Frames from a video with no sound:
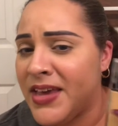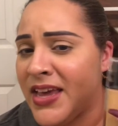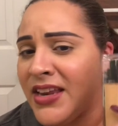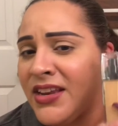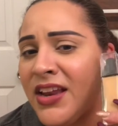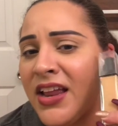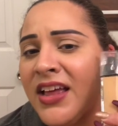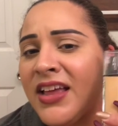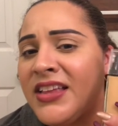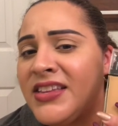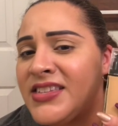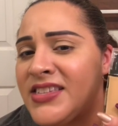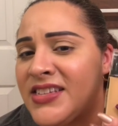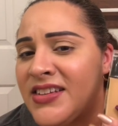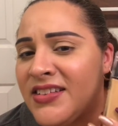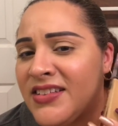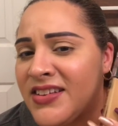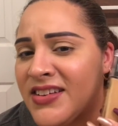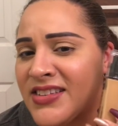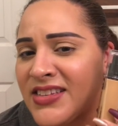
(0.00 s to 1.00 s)
and it
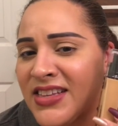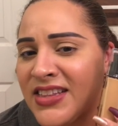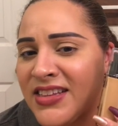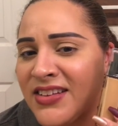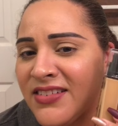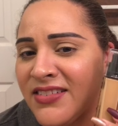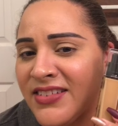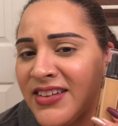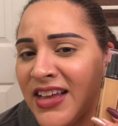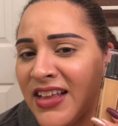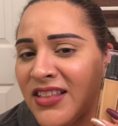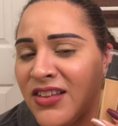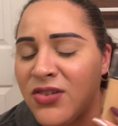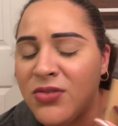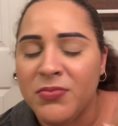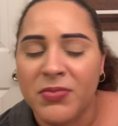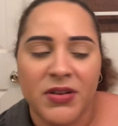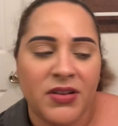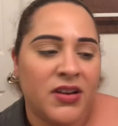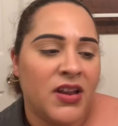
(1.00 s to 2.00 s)
still looks a little yellow,
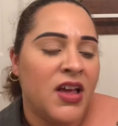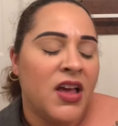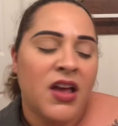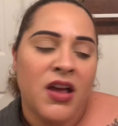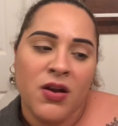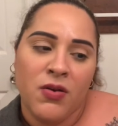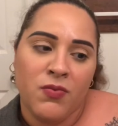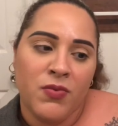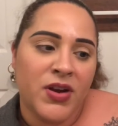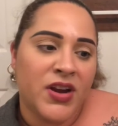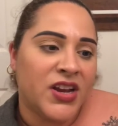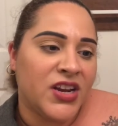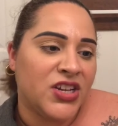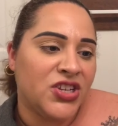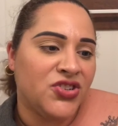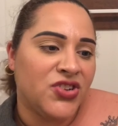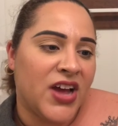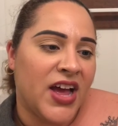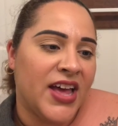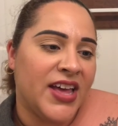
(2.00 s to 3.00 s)
but we're gonna
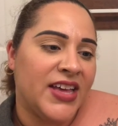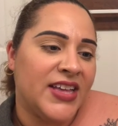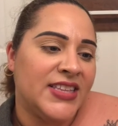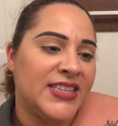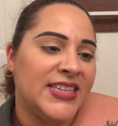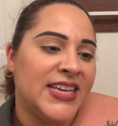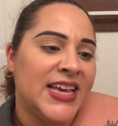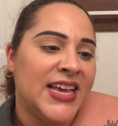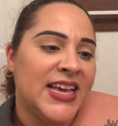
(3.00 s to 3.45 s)
try it.